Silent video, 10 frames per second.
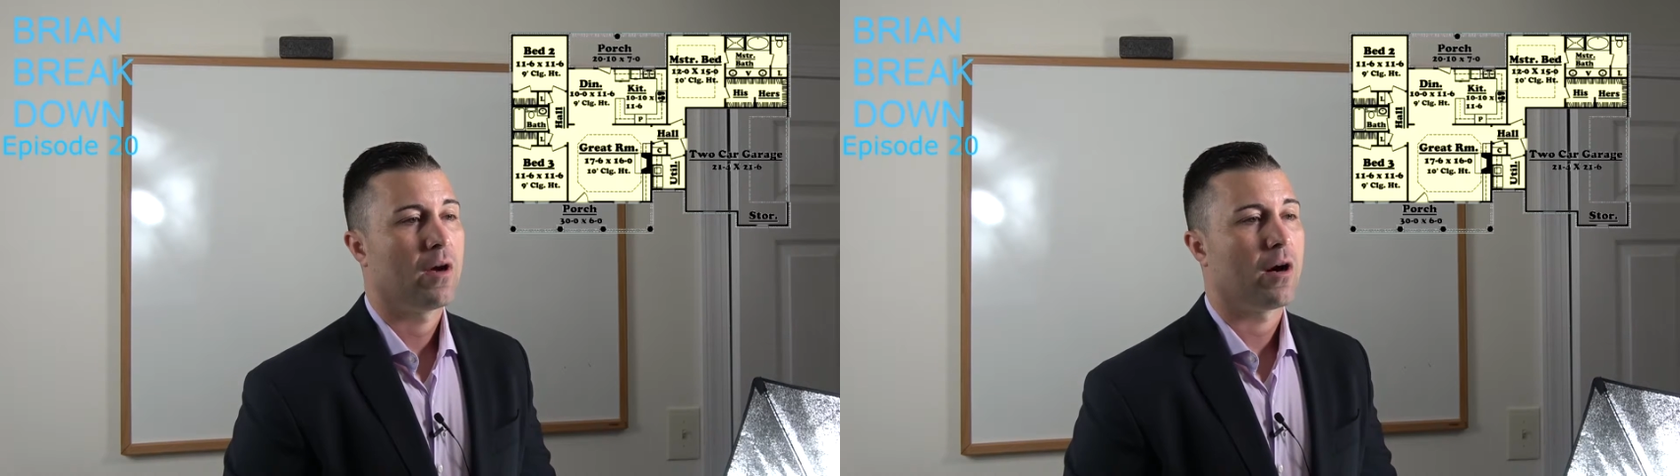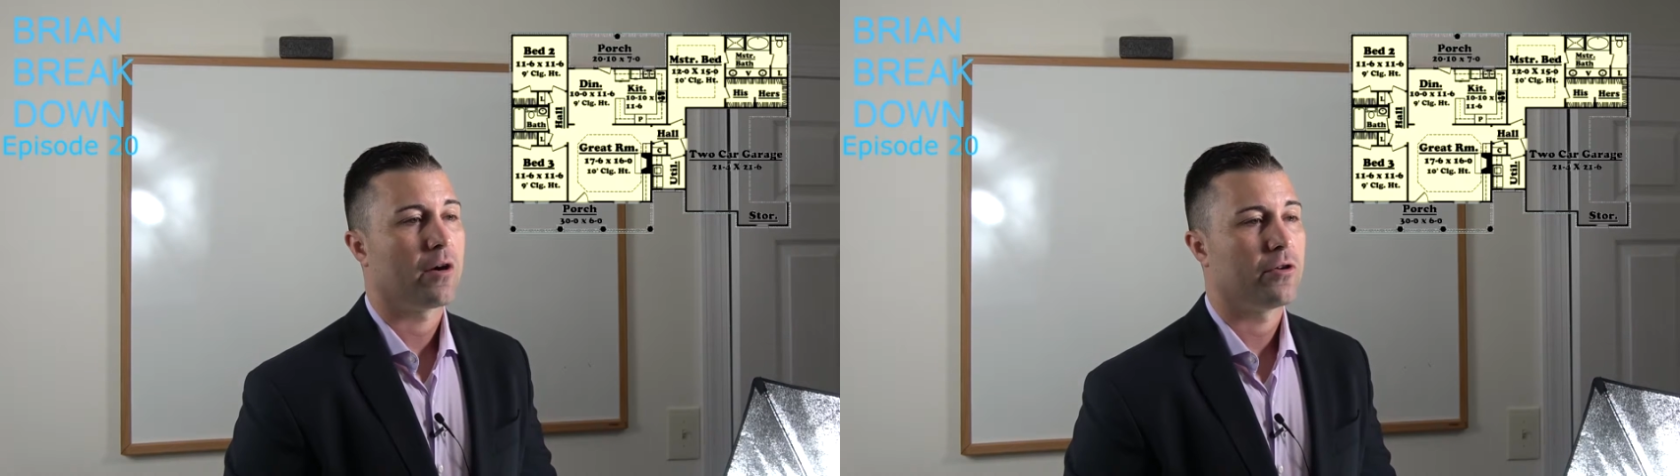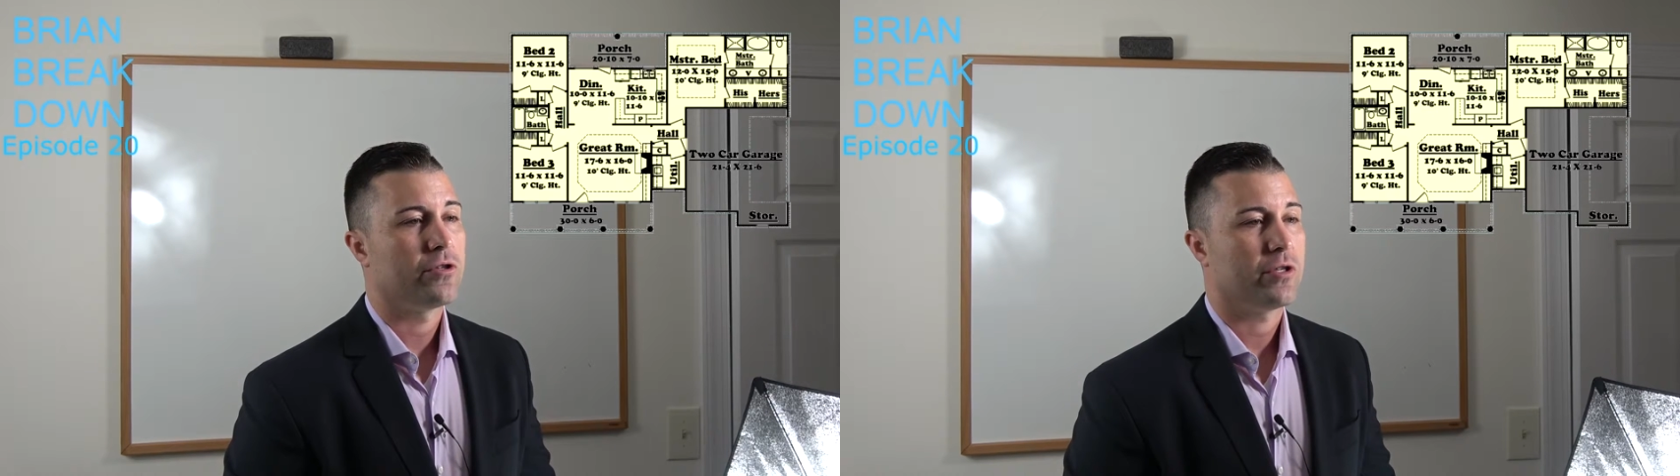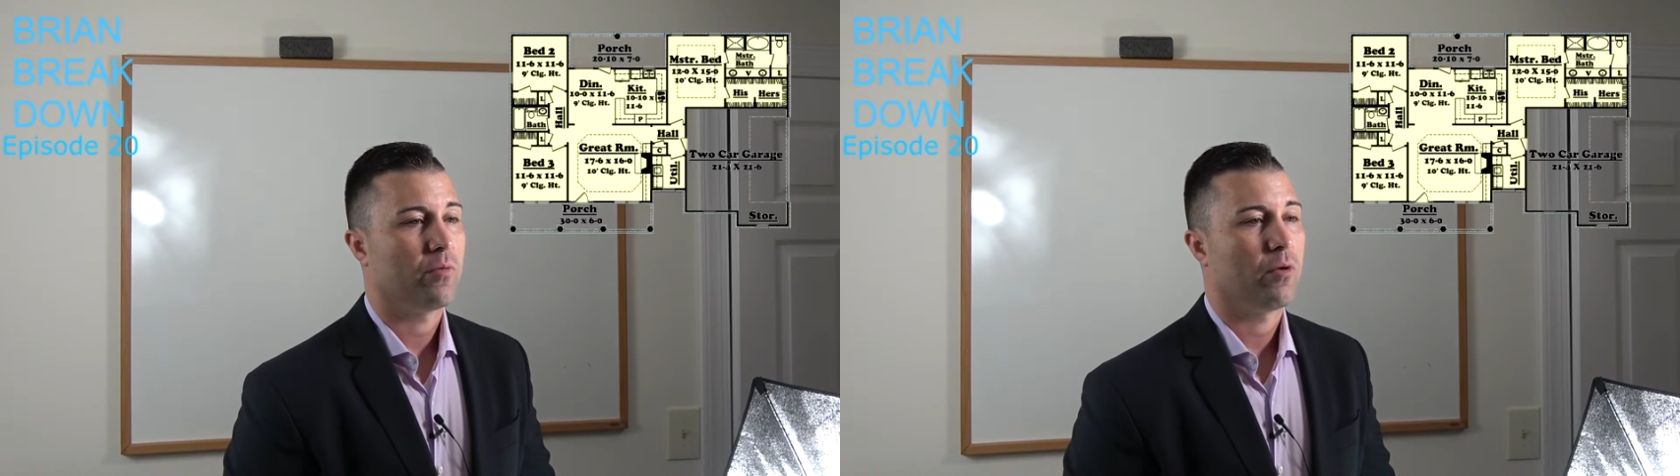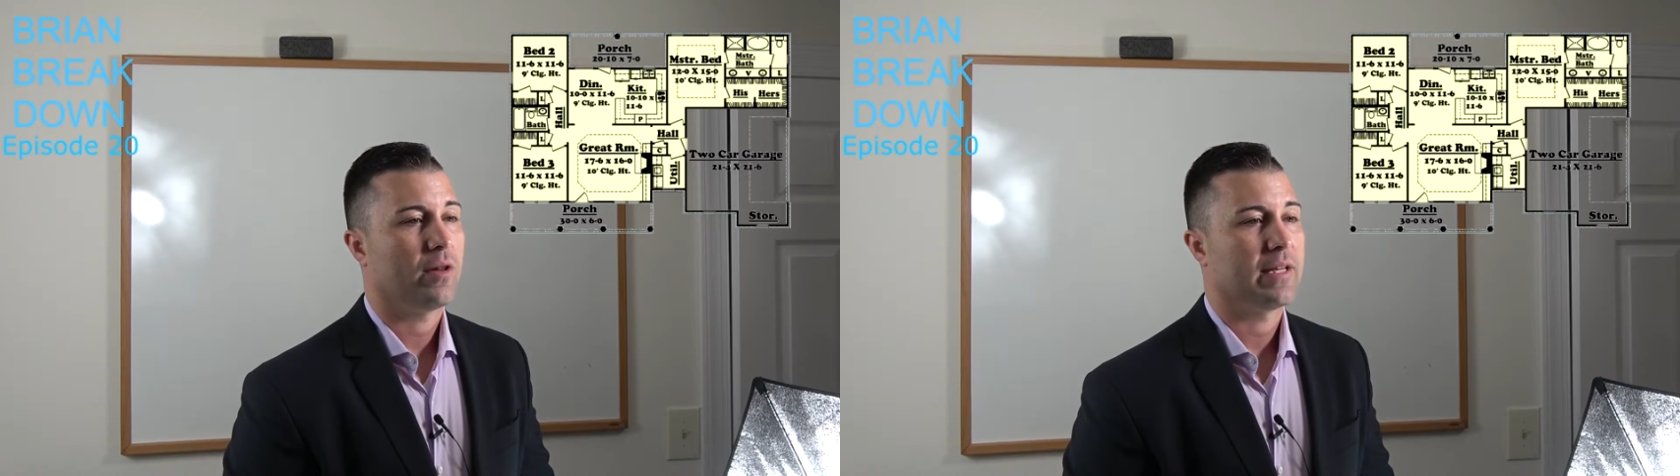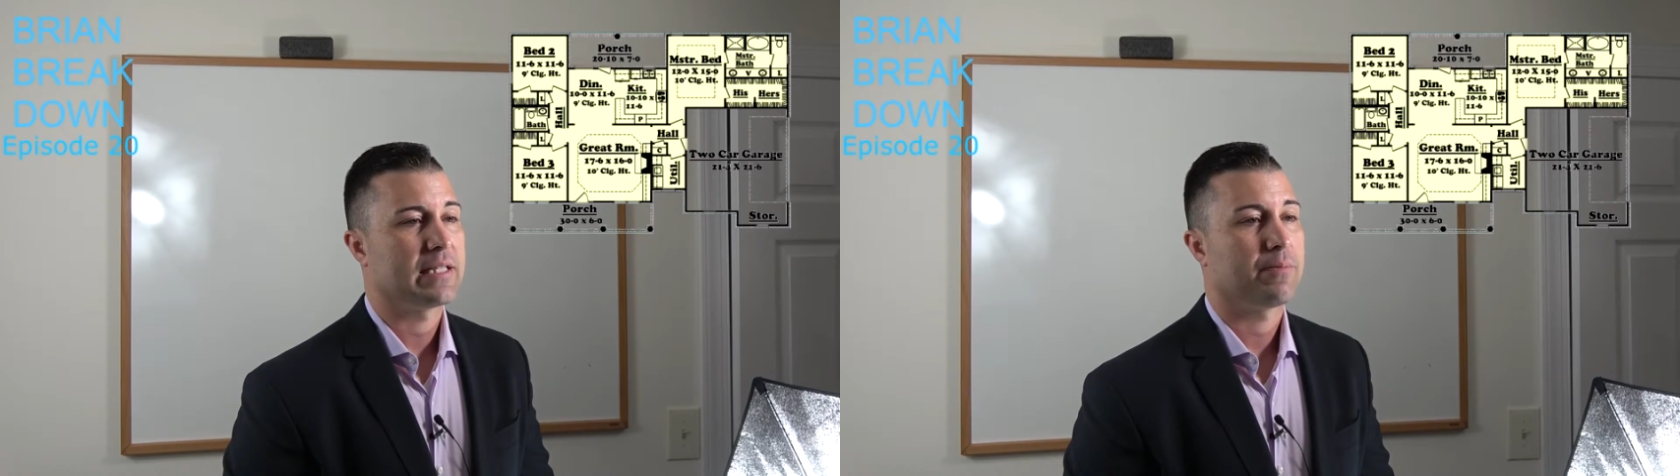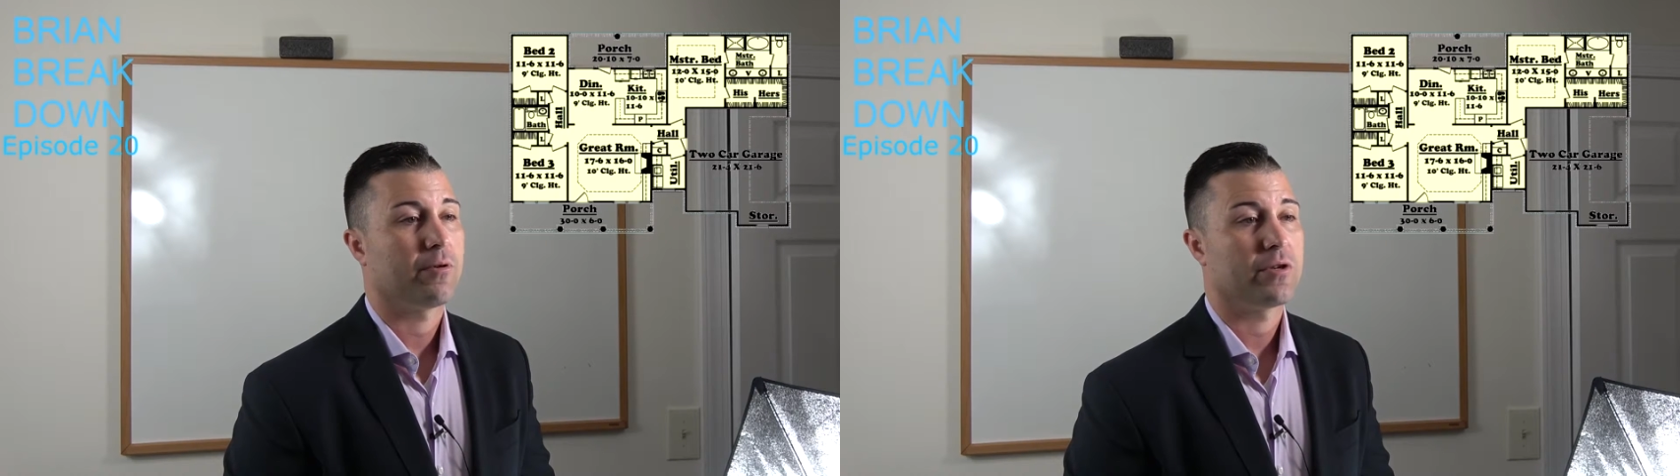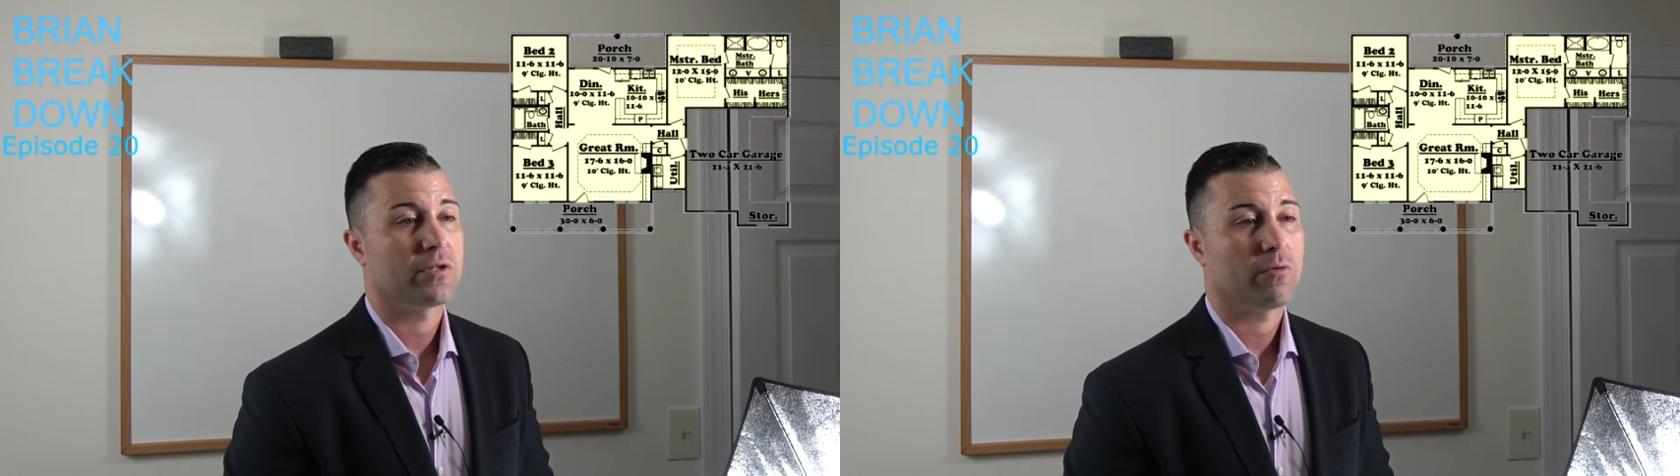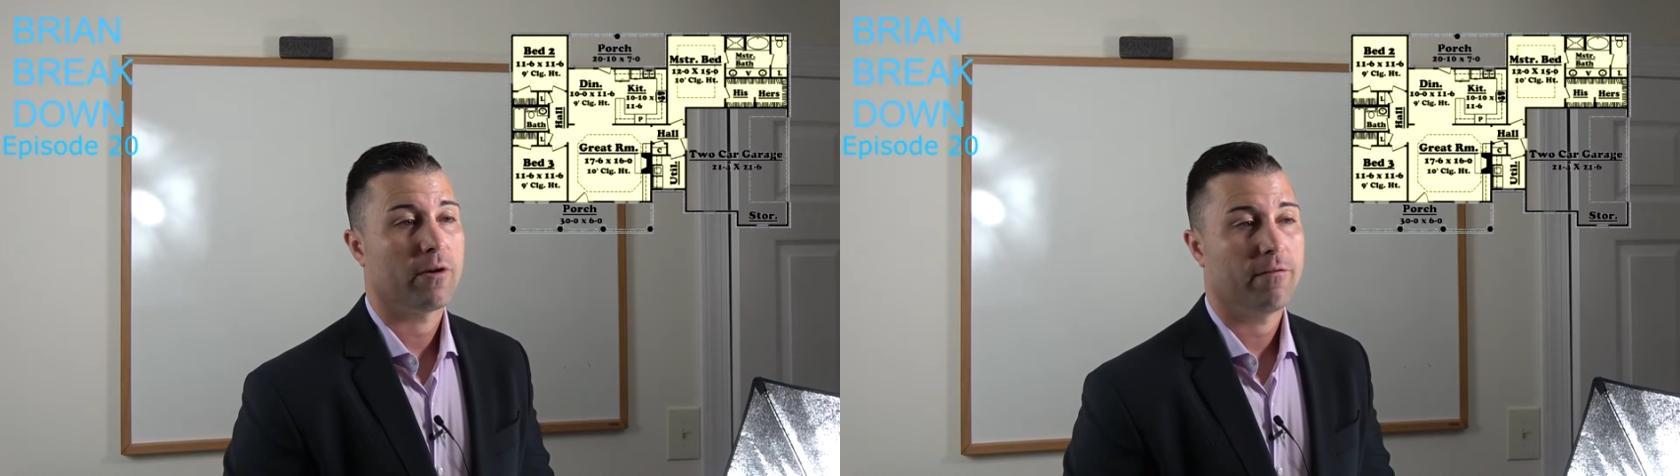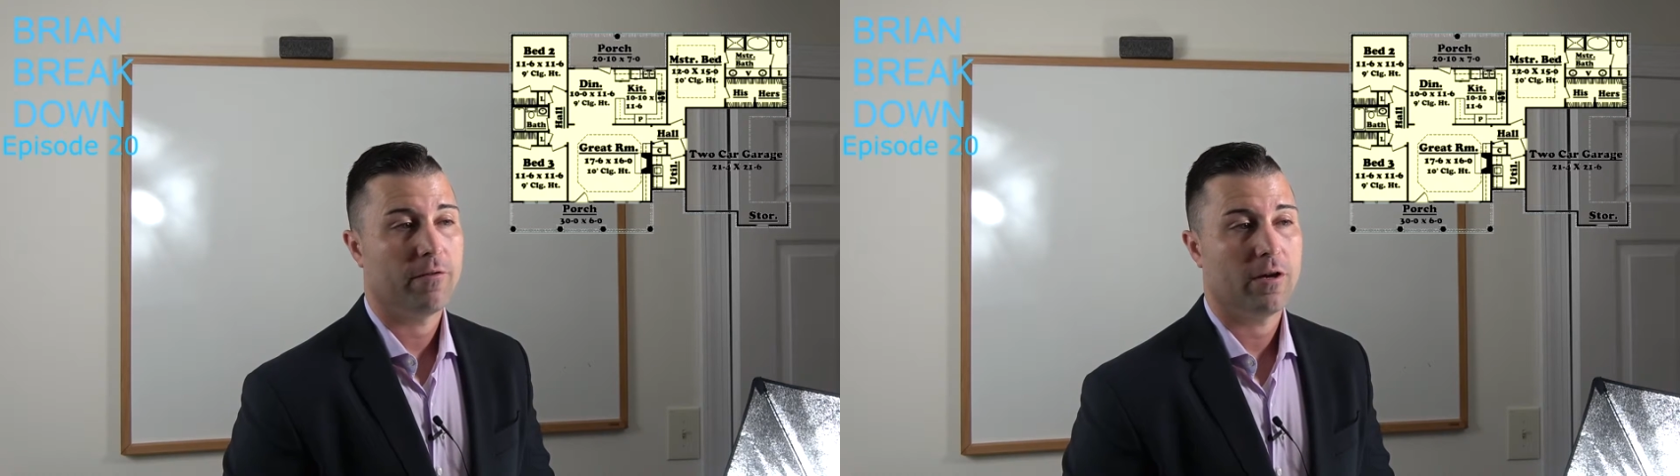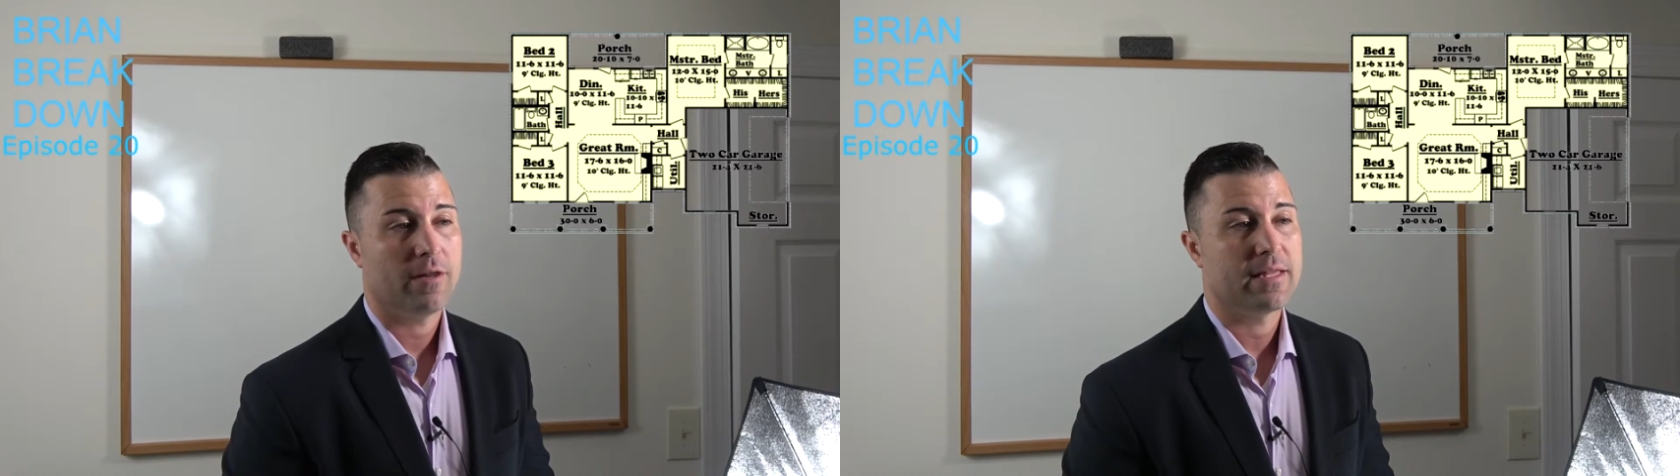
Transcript: are usually worth less per square foot